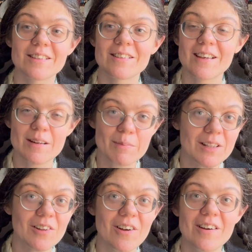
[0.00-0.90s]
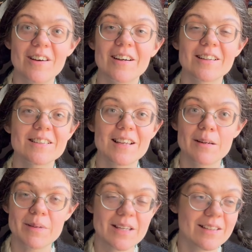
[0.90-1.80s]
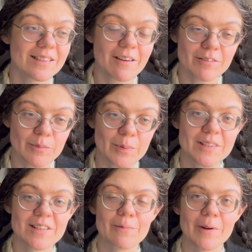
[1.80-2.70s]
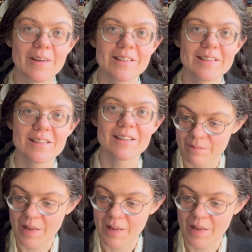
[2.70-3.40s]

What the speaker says: it's going to be long, it's going to be several books at once,